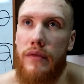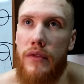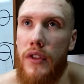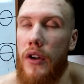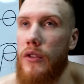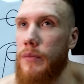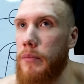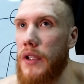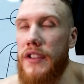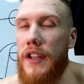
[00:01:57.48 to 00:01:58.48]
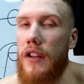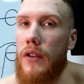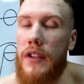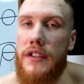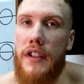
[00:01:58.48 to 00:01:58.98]
no particular
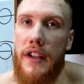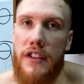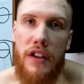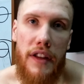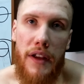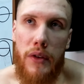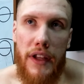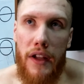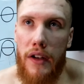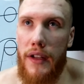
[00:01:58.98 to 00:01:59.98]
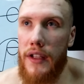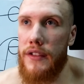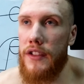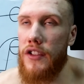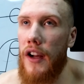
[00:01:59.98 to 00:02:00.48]
reason and they would get
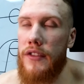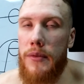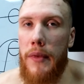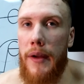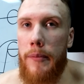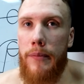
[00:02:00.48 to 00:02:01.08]
easy shots from that.